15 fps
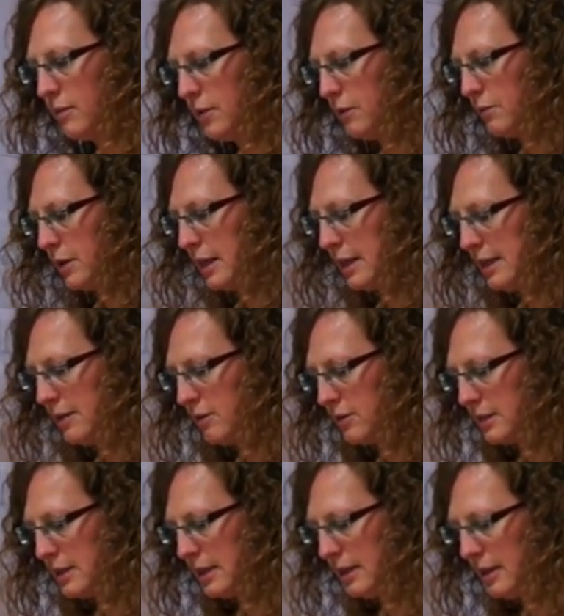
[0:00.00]
But we're getting
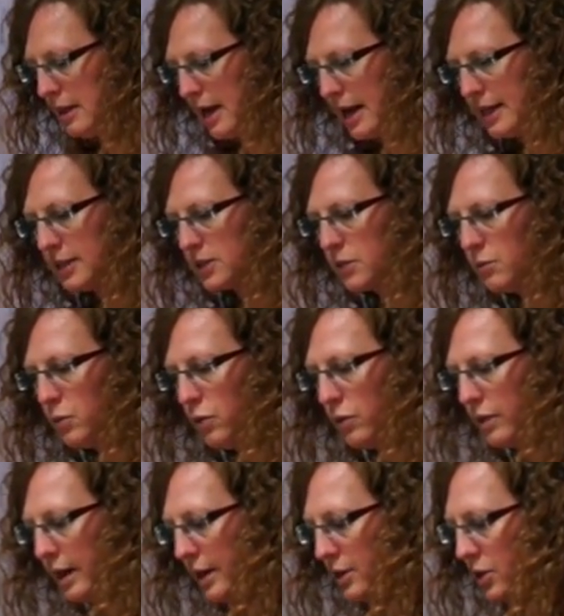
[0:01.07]
those nice
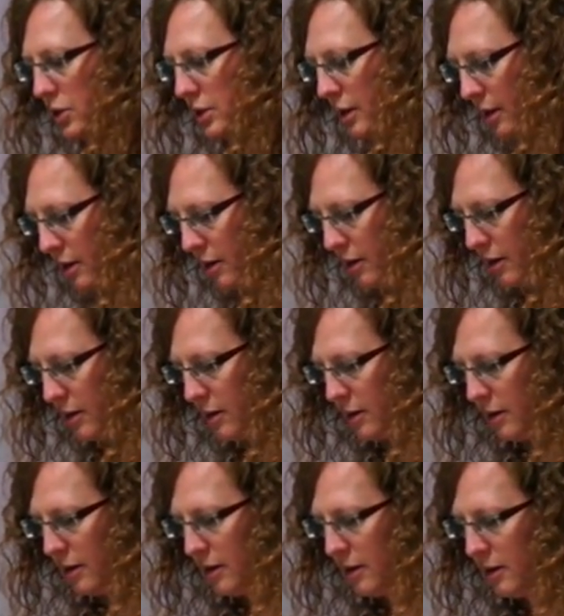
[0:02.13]
smooth edges on our
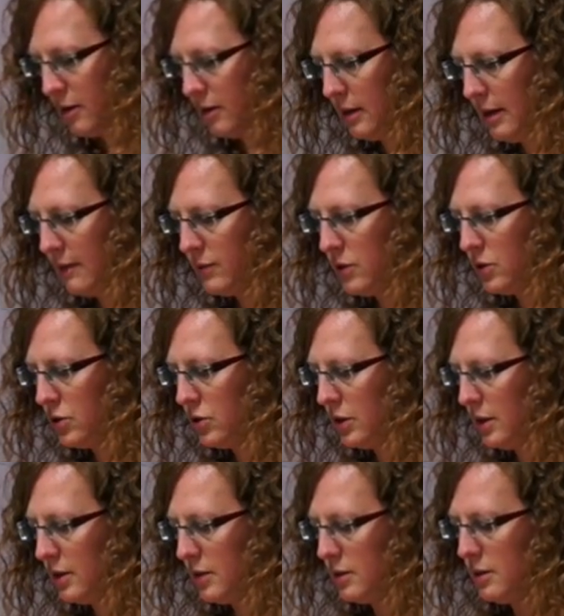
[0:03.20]
lefse
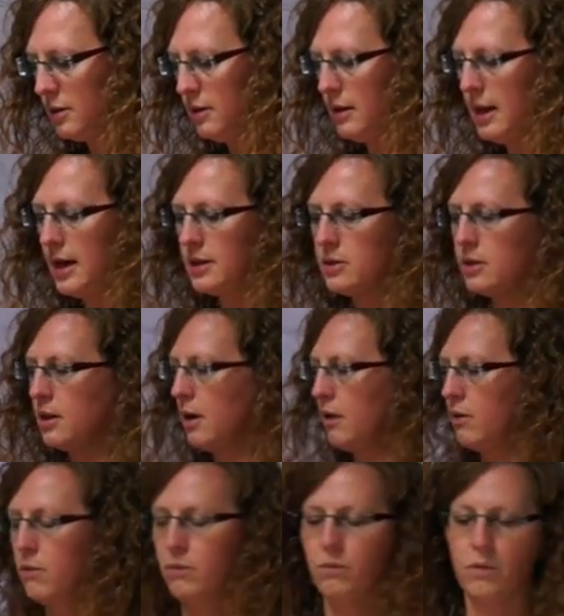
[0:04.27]
sheets. And that's
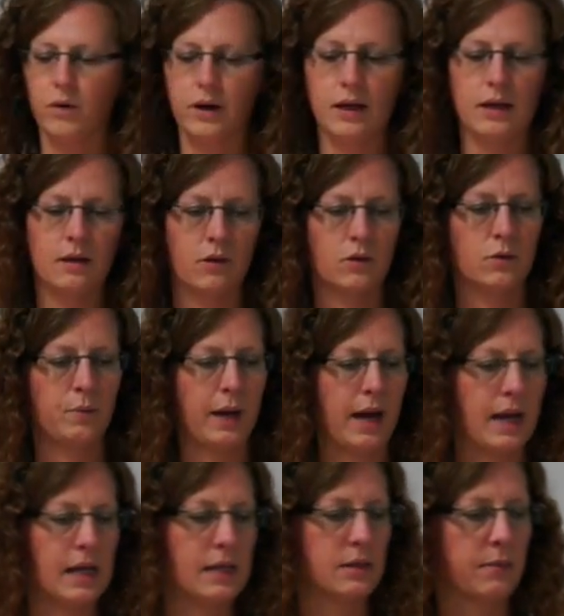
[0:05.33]
how working those
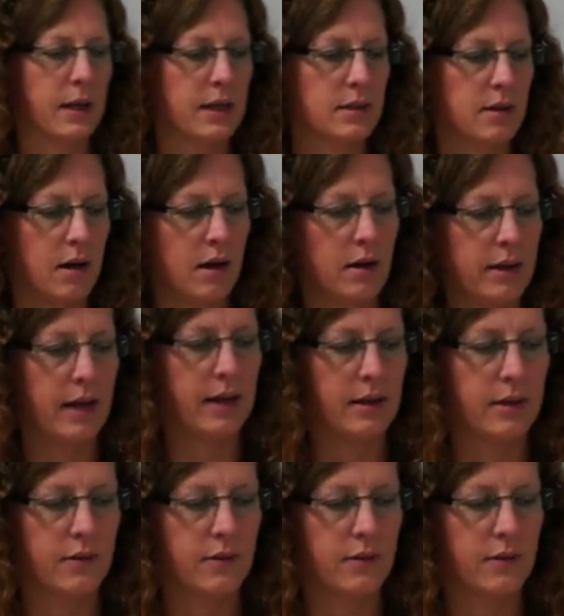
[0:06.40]
patties makes all that